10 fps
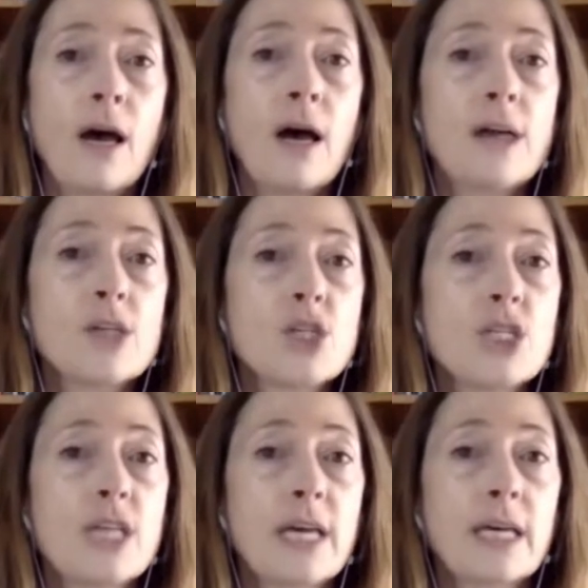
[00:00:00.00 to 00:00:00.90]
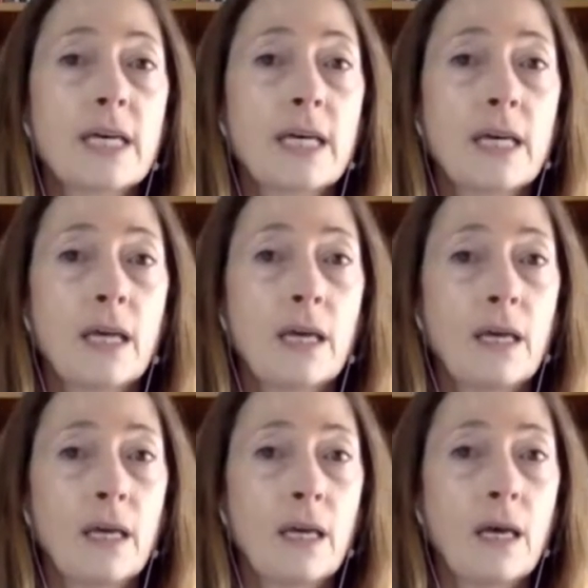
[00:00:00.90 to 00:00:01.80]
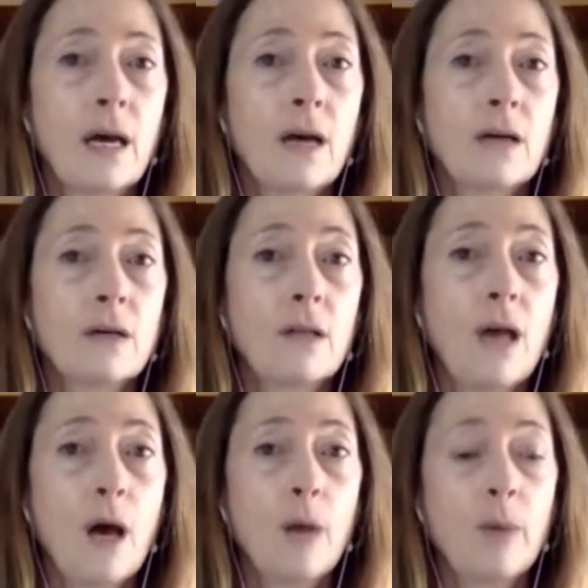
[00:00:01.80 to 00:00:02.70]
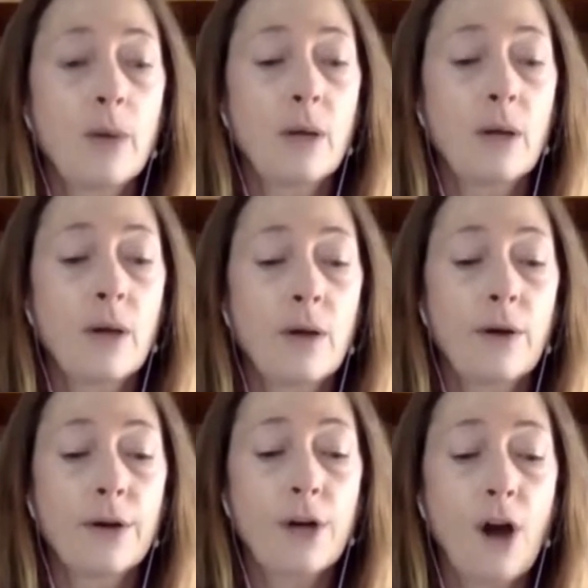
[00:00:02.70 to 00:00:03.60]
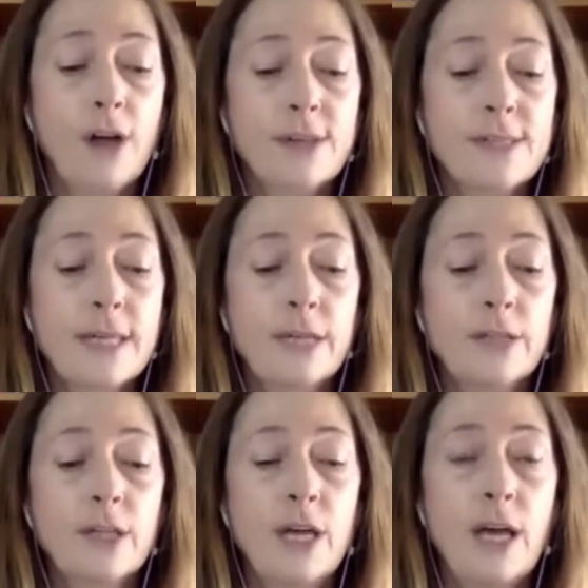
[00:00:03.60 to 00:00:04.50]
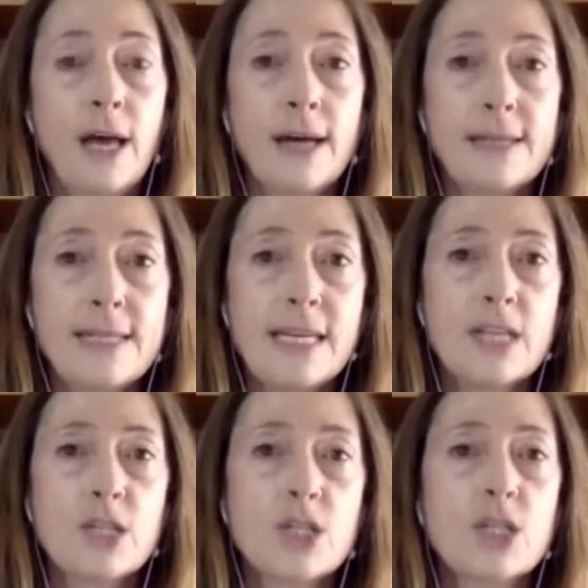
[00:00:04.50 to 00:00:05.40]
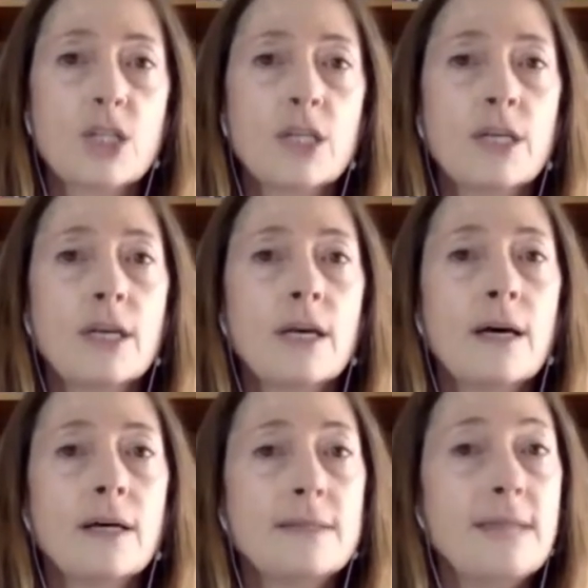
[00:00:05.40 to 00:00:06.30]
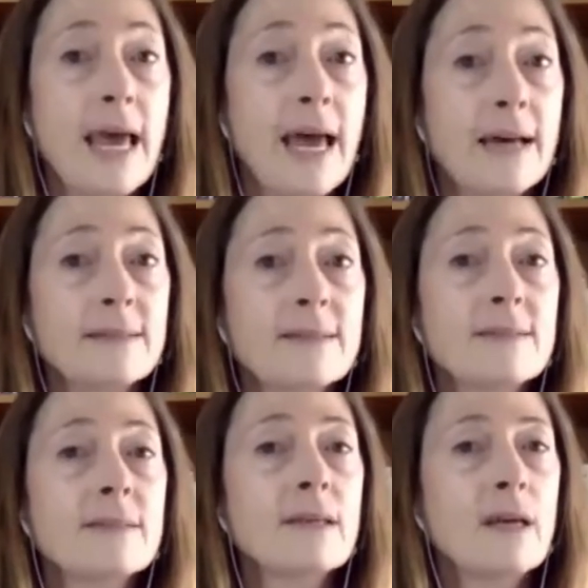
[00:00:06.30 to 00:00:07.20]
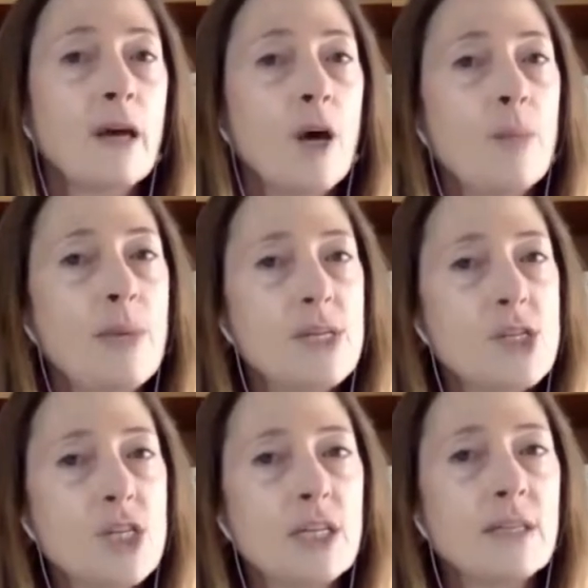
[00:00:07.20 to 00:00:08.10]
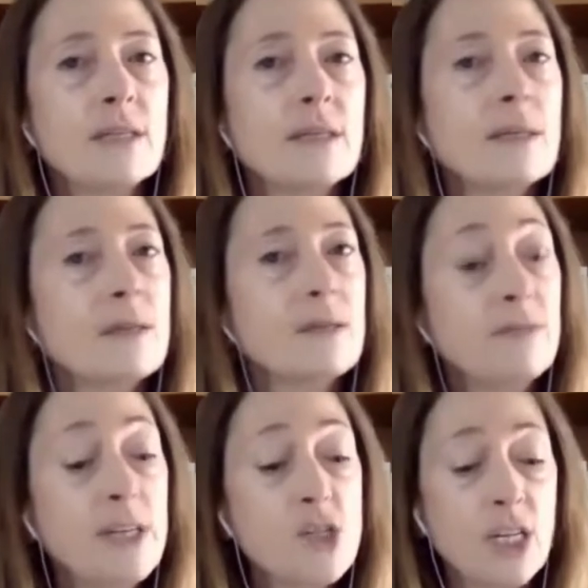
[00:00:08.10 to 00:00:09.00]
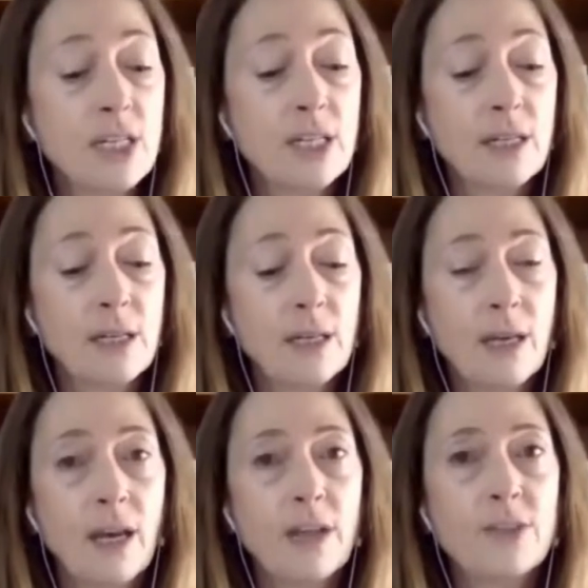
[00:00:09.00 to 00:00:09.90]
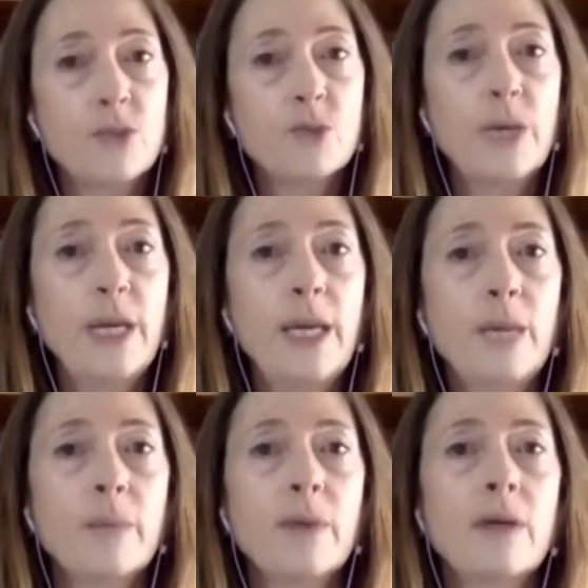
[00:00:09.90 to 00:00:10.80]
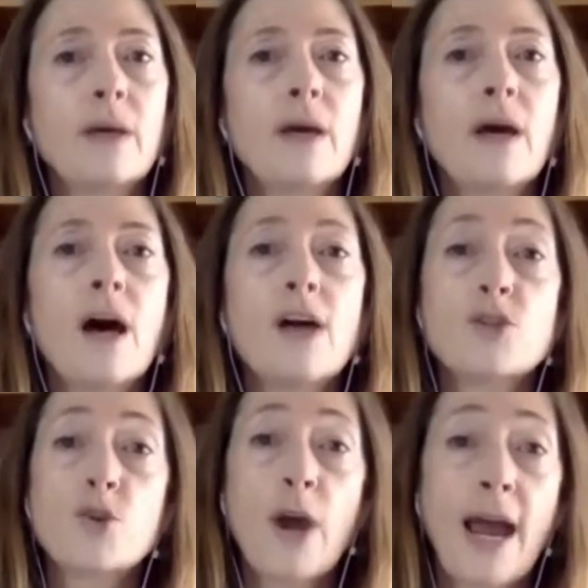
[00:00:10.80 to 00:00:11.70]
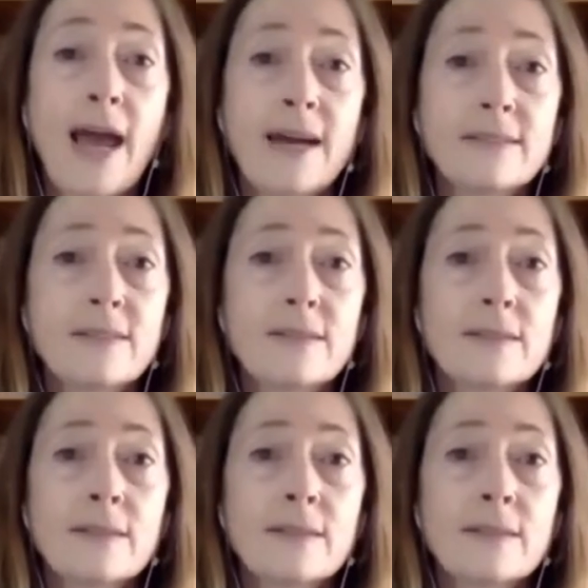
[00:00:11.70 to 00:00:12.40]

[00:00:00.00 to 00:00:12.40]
a shtick, a club, a cocktail, a dish, a dance, a mission, a vision, a dream, a trance,